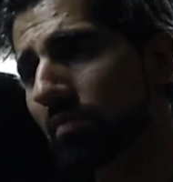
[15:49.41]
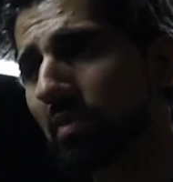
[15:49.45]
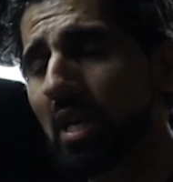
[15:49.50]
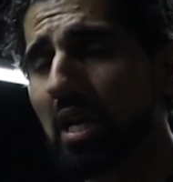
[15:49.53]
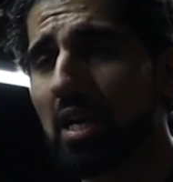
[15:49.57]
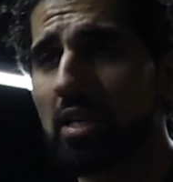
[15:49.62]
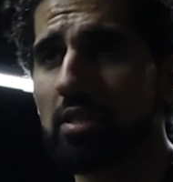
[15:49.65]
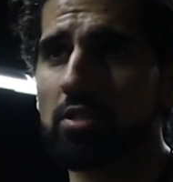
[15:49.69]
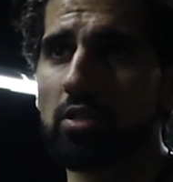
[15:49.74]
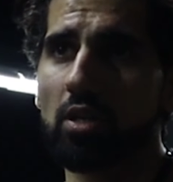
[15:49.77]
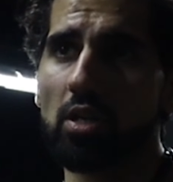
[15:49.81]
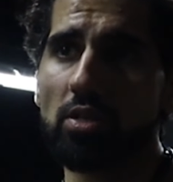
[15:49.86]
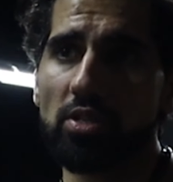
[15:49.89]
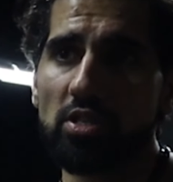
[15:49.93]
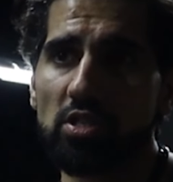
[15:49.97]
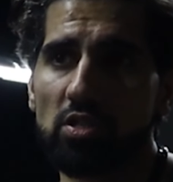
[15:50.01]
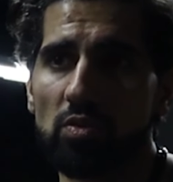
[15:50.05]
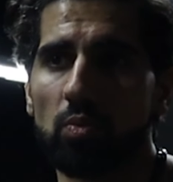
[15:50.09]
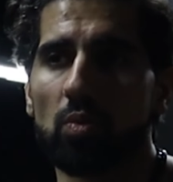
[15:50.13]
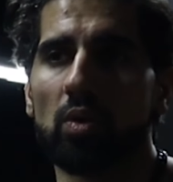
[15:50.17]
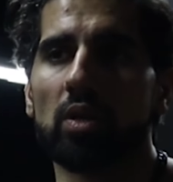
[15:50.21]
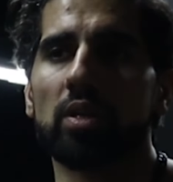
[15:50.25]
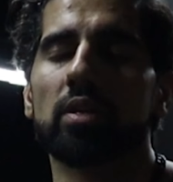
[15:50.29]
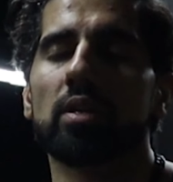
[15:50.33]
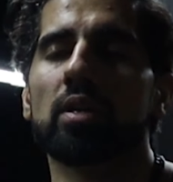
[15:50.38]
I saw this
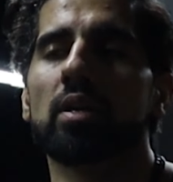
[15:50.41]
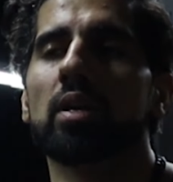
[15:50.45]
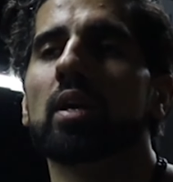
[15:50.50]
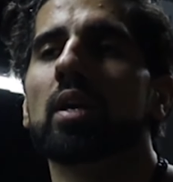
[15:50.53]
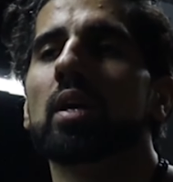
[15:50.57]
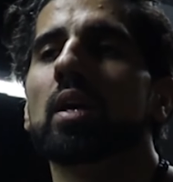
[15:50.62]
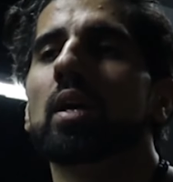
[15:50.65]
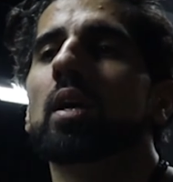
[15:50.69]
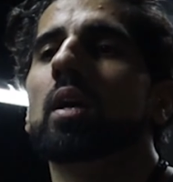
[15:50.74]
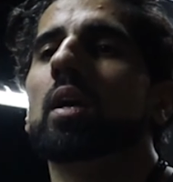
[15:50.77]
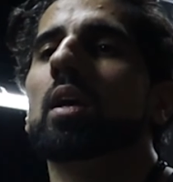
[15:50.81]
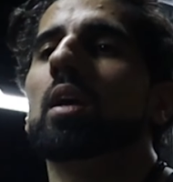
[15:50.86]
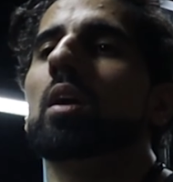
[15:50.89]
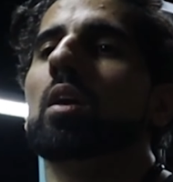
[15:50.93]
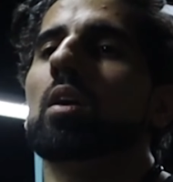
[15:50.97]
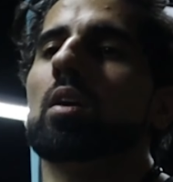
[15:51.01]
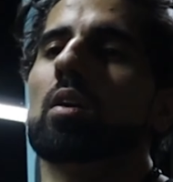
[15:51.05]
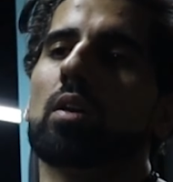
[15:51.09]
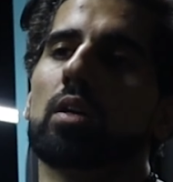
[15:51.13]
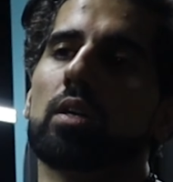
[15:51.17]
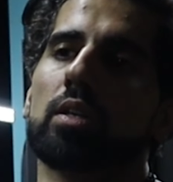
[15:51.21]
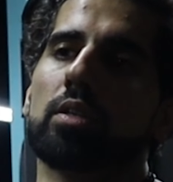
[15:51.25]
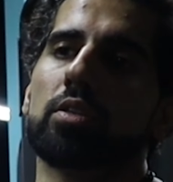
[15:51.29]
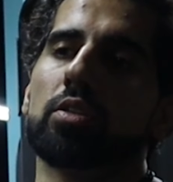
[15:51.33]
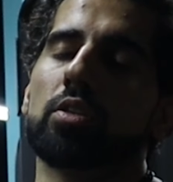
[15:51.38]
one
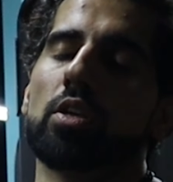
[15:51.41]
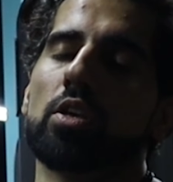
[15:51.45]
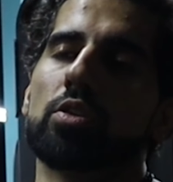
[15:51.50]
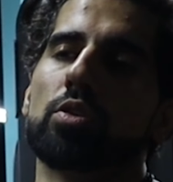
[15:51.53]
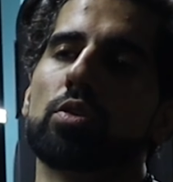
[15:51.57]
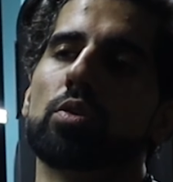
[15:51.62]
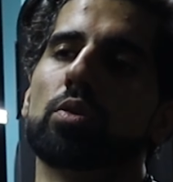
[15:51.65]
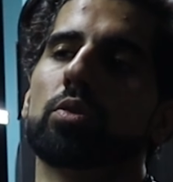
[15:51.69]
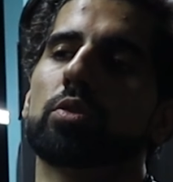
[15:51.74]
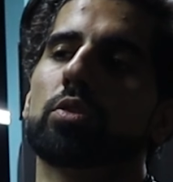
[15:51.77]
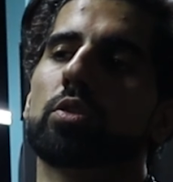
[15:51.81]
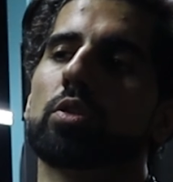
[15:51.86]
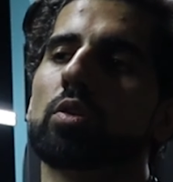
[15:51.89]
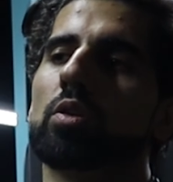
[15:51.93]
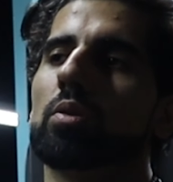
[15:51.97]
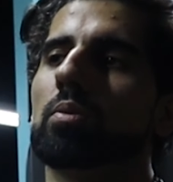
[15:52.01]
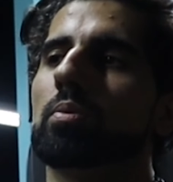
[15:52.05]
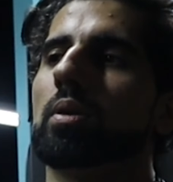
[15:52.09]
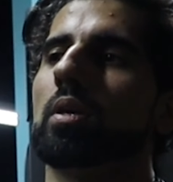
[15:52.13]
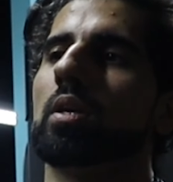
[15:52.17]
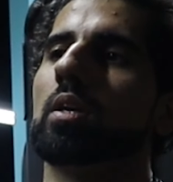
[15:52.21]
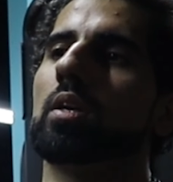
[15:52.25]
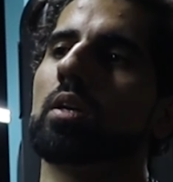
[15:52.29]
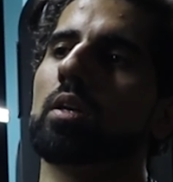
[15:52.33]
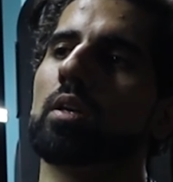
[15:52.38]
on YouTube
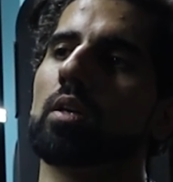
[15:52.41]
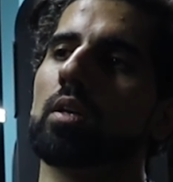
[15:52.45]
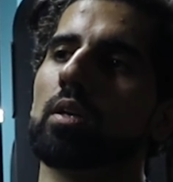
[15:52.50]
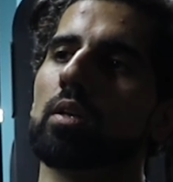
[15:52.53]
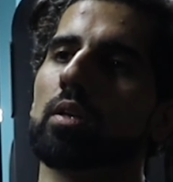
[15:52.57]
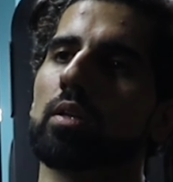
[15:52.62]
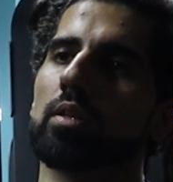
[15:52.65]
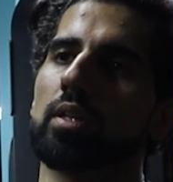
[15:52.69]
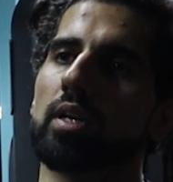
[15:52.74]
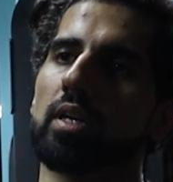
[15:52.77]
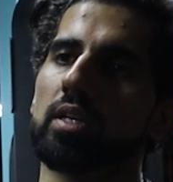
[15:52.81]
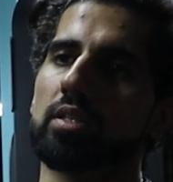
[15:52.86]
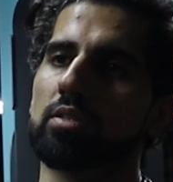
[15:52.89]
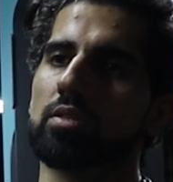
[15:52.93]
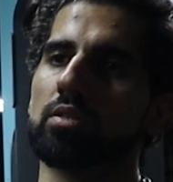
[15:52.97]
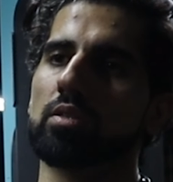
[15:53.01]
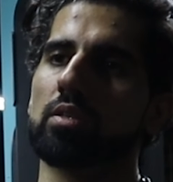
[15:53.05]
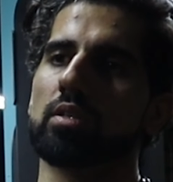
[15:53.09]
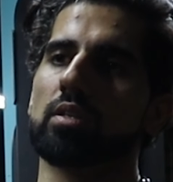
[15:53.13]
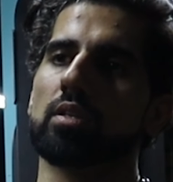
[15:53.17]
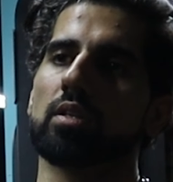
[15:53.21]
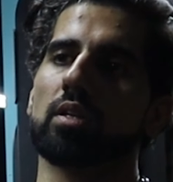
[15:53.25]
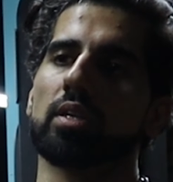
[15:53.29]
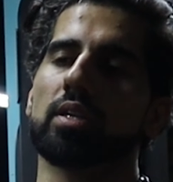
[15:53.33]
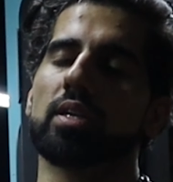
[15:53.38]
that's
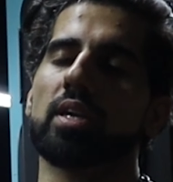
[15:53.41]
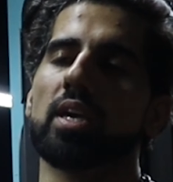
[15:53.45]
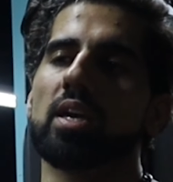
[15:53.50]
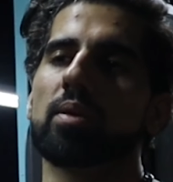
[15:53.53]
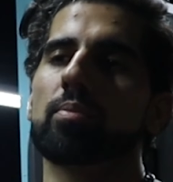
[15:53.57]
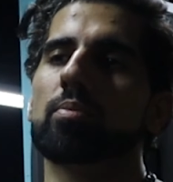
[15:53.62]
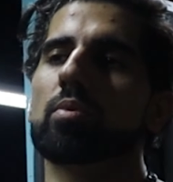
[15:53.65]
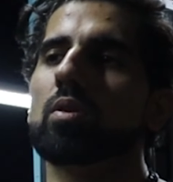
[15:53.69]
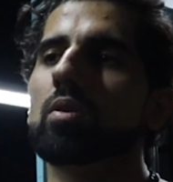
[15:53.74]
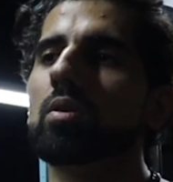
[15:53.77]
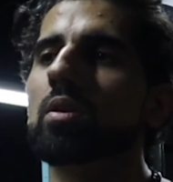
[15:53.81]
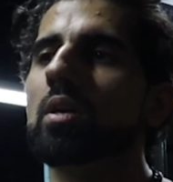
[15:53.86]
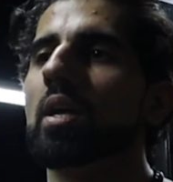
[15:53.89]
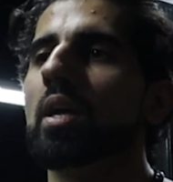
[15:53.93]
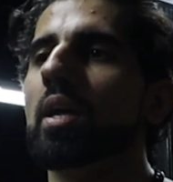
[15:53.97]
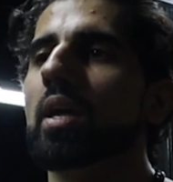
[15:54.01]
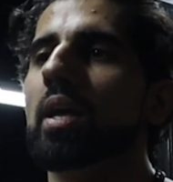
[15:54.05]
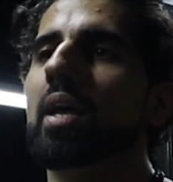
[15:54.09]
on a cable.